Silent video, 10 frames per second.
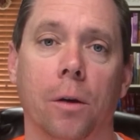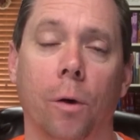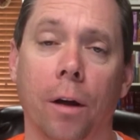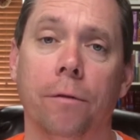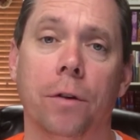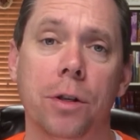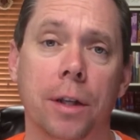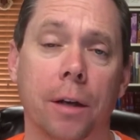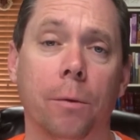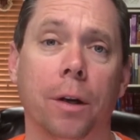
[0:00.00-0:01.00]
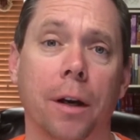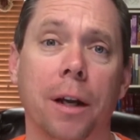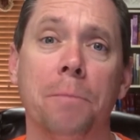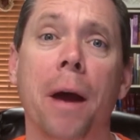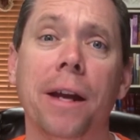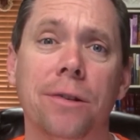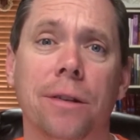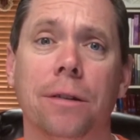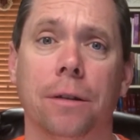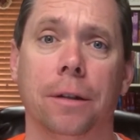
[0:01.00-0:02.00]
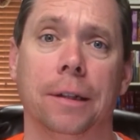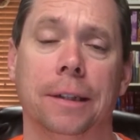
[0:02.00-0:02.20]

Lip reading: Well, first thing, we're going to need patience.